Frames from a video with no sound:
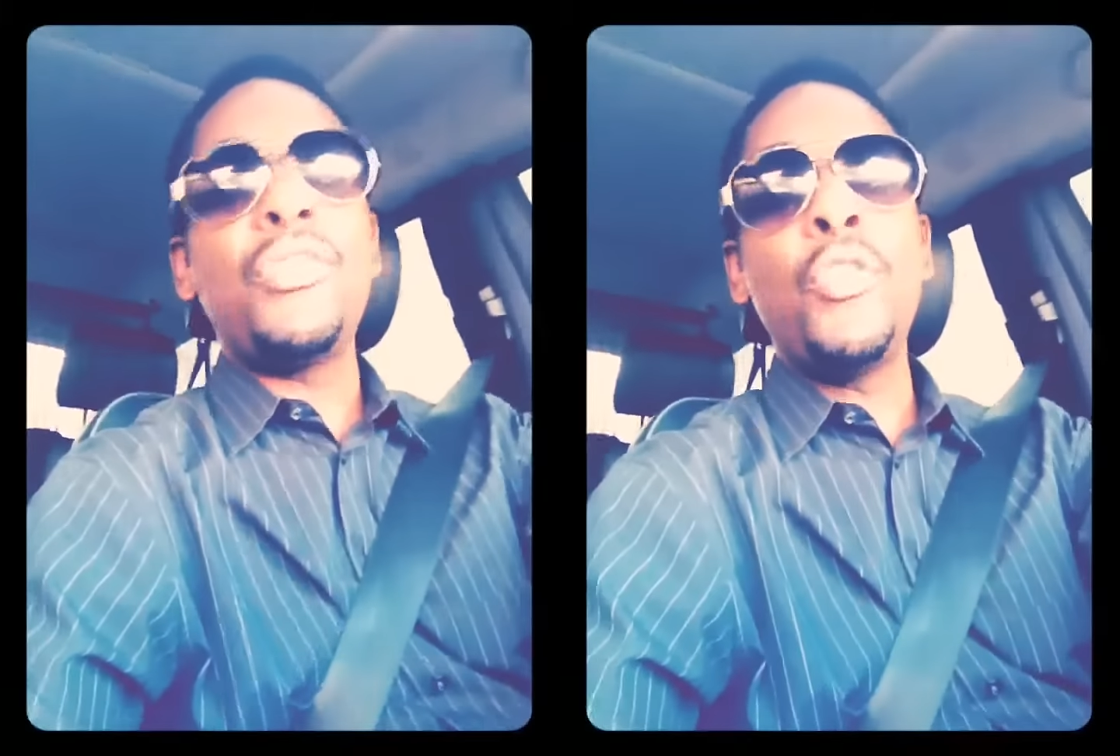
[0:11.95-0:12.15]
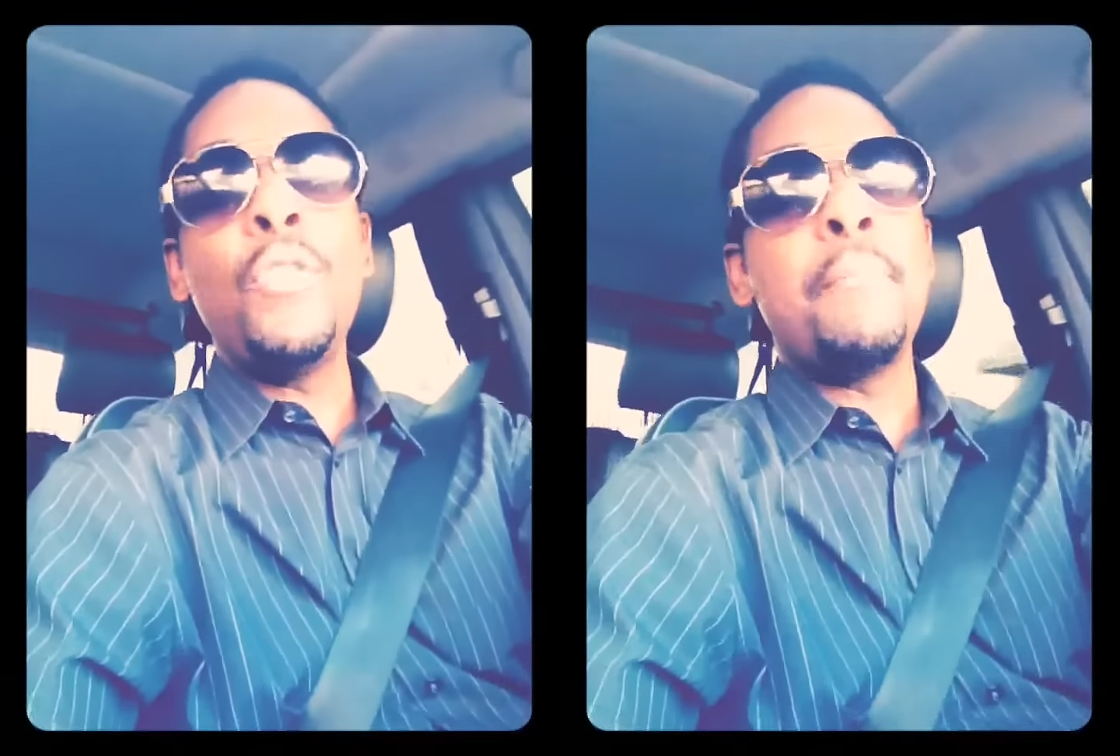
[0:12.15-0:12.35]

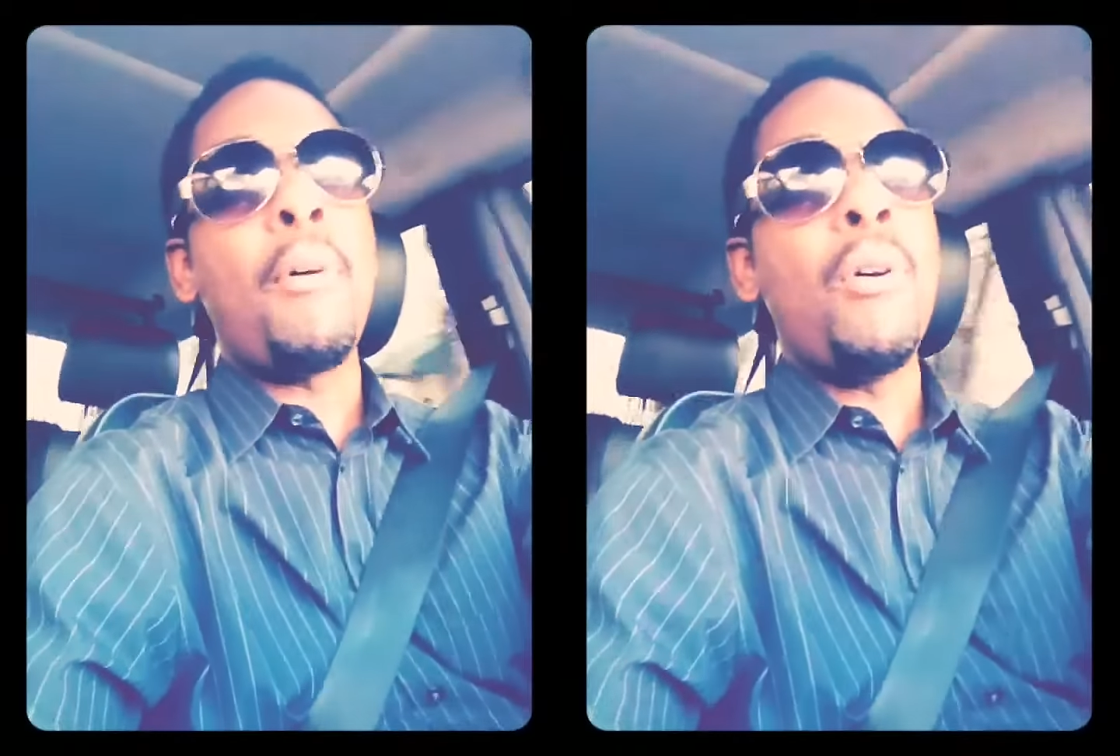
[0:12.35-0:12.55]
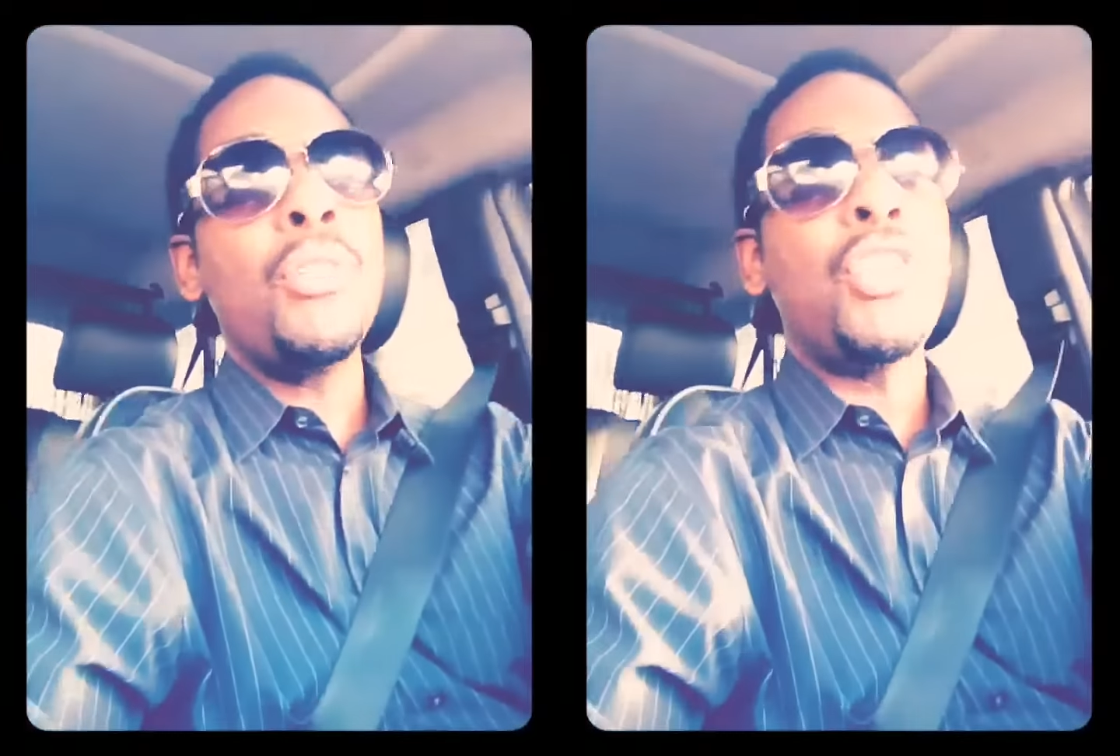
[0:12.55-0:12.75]
Super
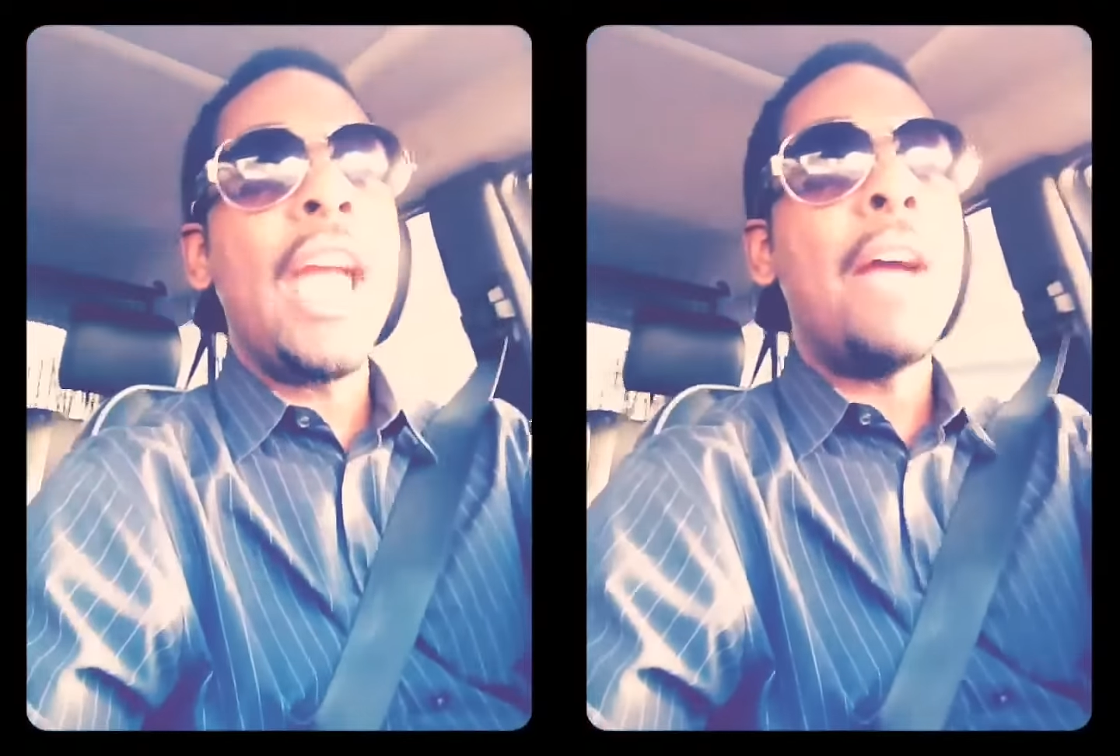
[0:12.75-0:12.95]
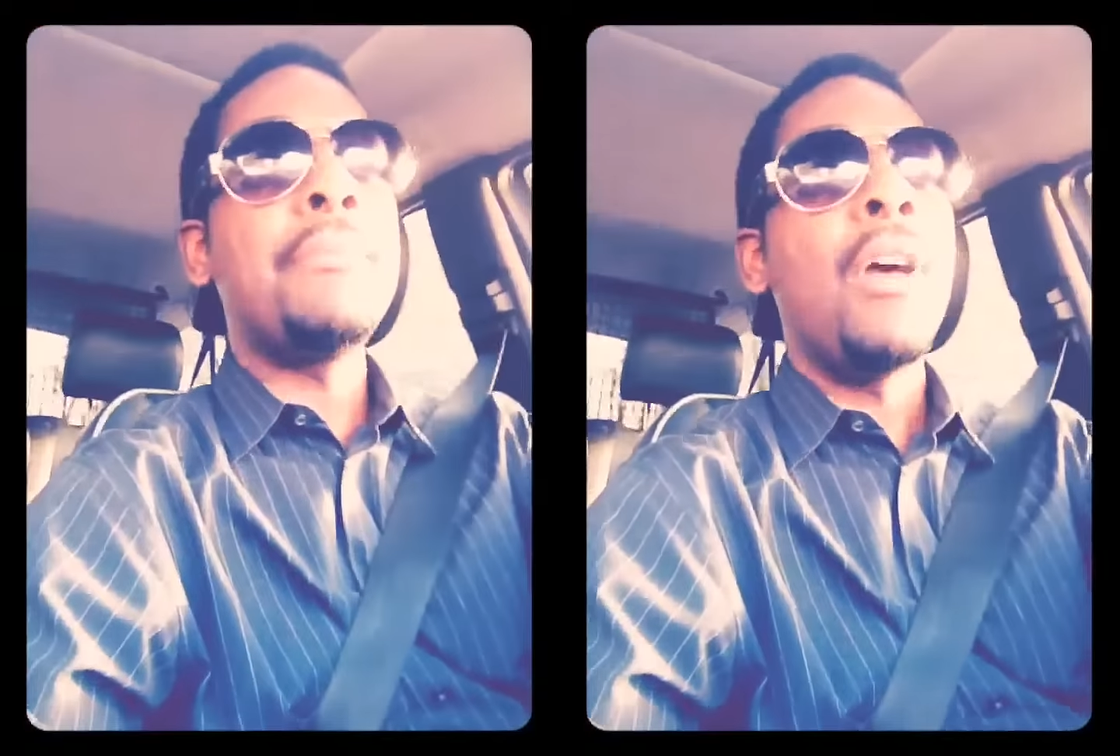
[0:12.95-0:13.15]
Bowl
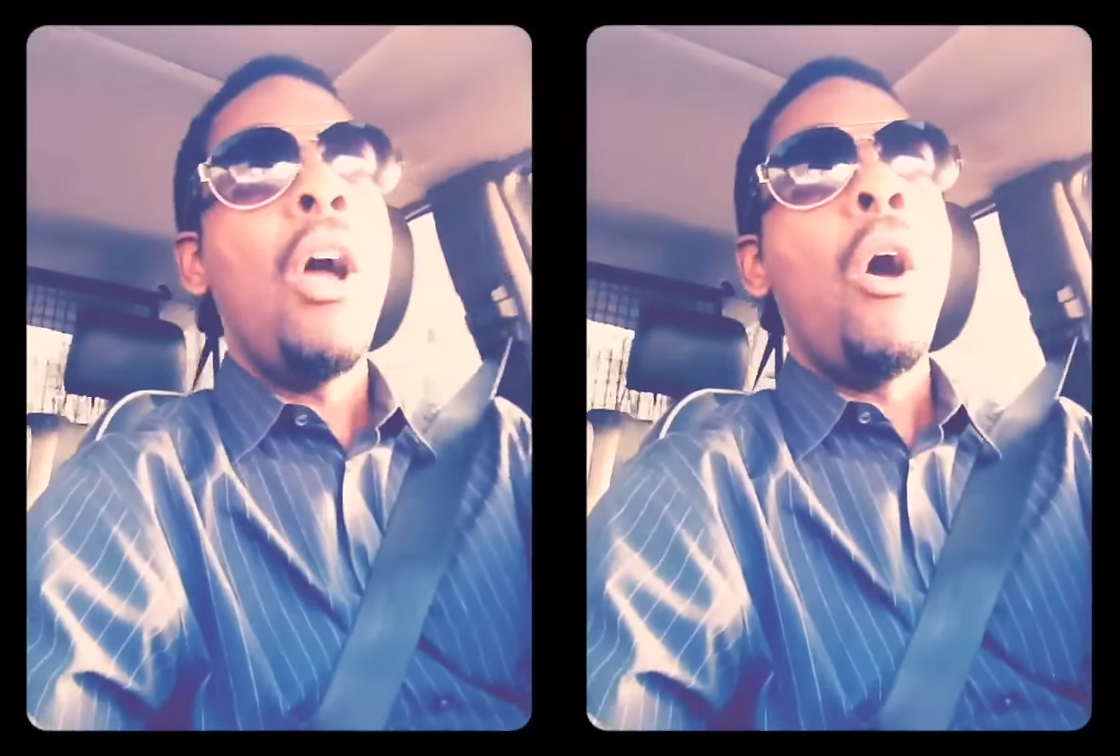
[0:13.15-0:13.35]
champs,